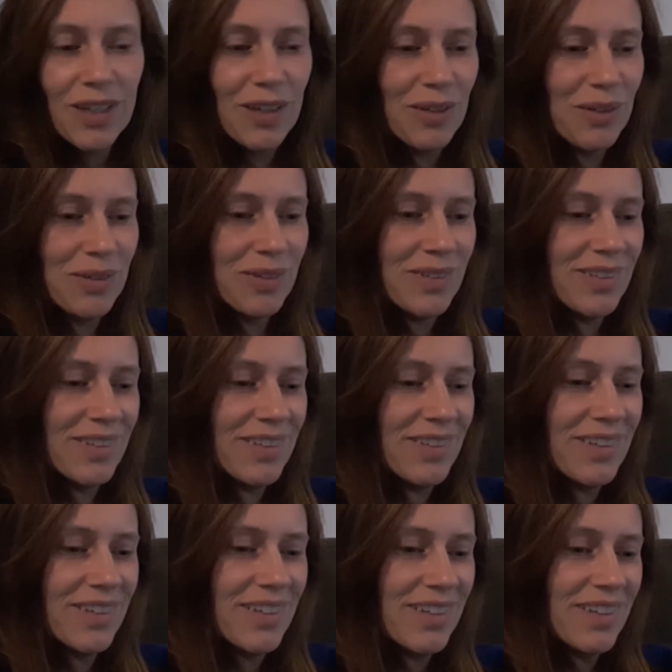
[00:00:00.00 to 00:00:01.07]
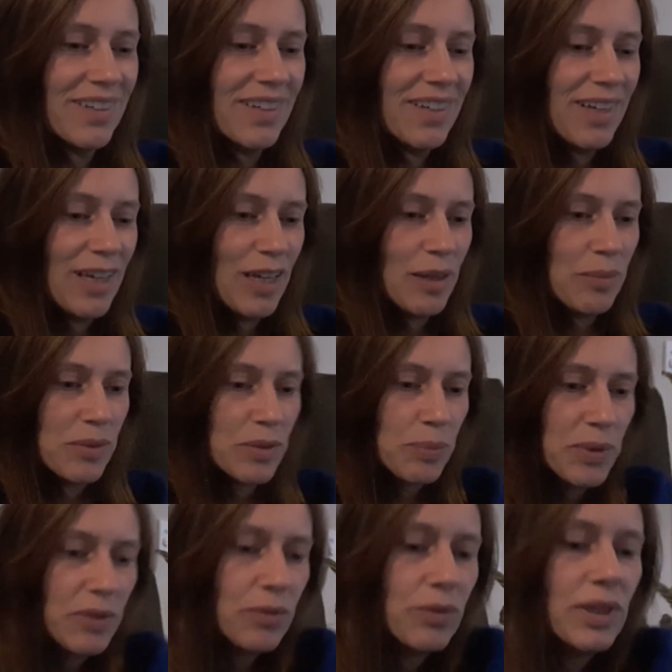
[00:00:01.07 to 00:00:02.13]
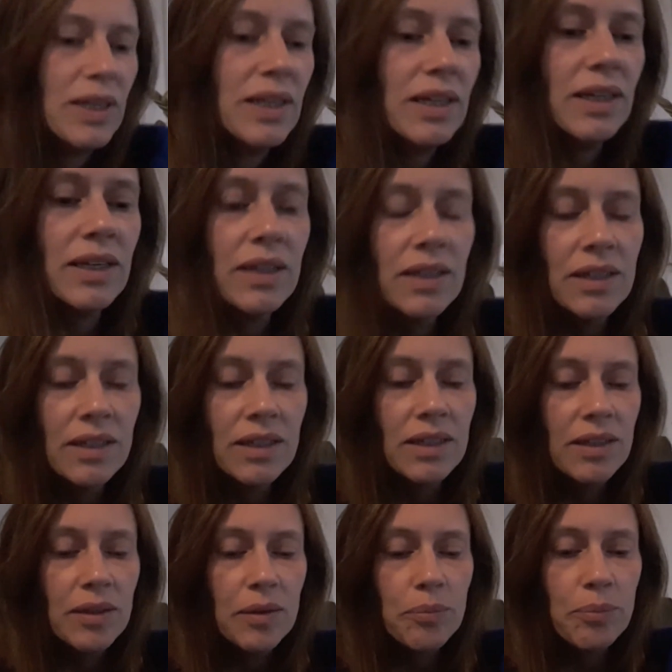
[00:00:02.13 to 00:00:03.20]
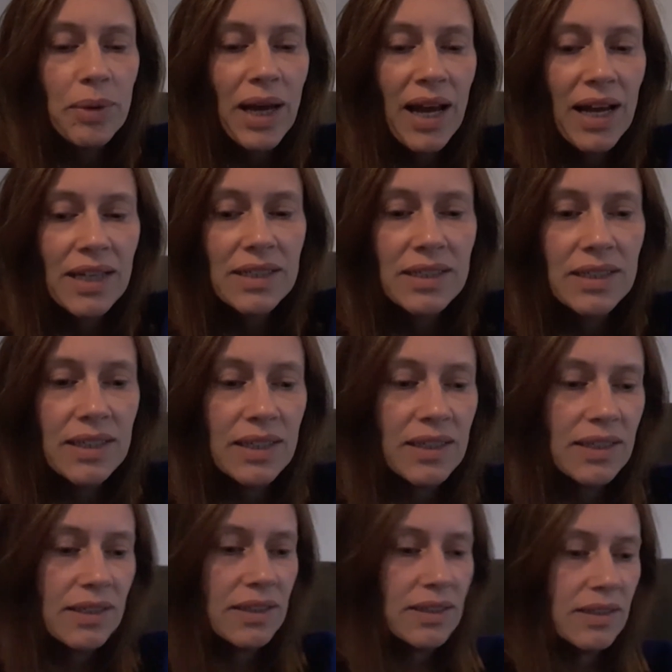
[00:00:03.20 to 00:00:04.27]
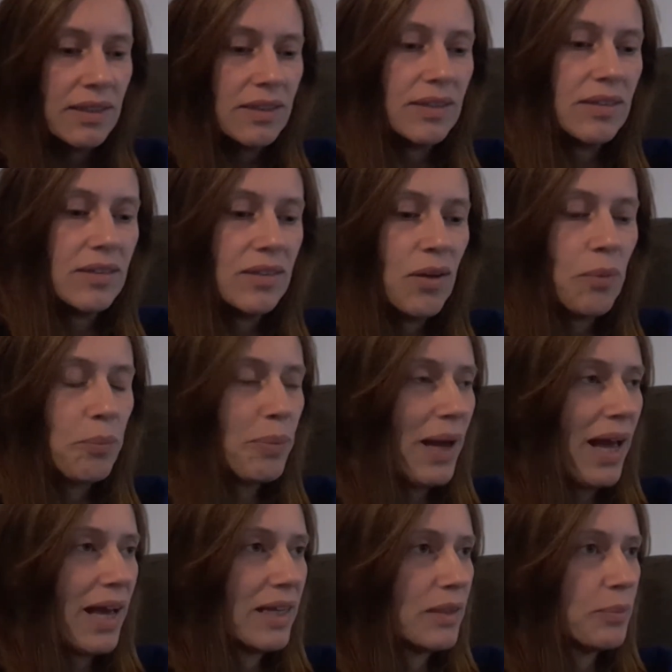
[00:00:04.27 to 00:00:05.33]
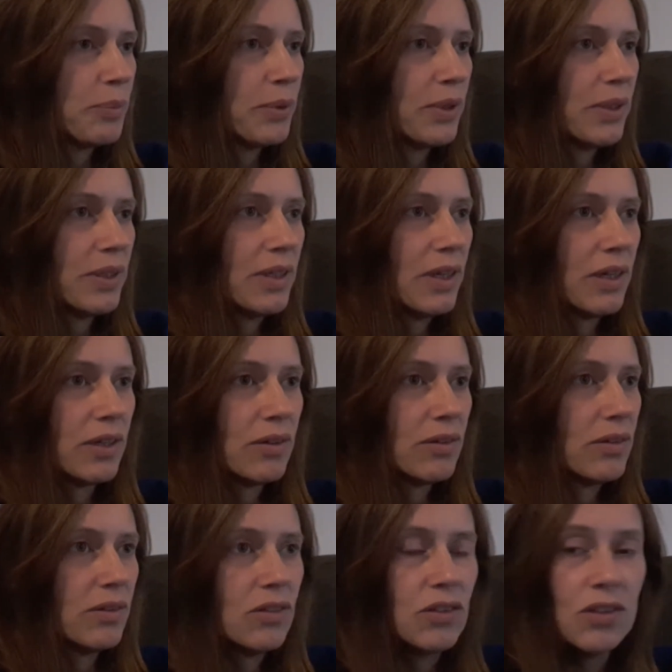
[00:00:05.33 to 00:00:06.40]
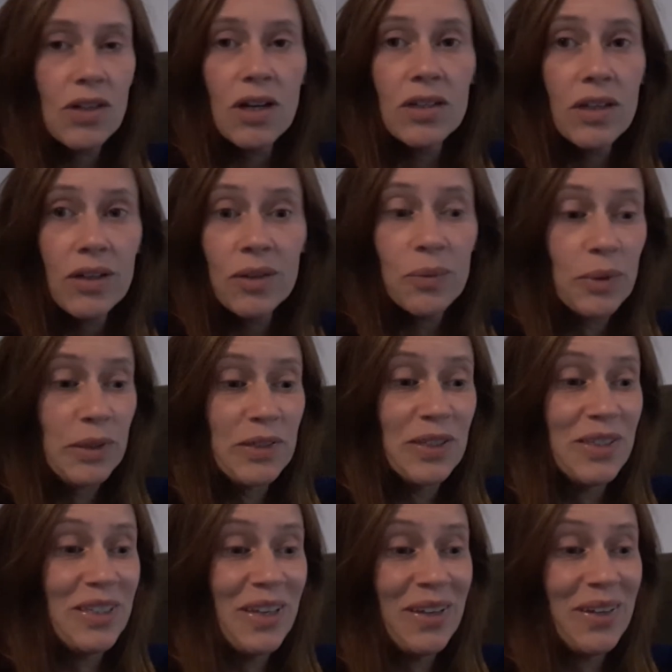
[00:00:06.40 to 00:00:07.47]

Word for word: do. Um, it's been a really bad, not bad, but like just I don't know what to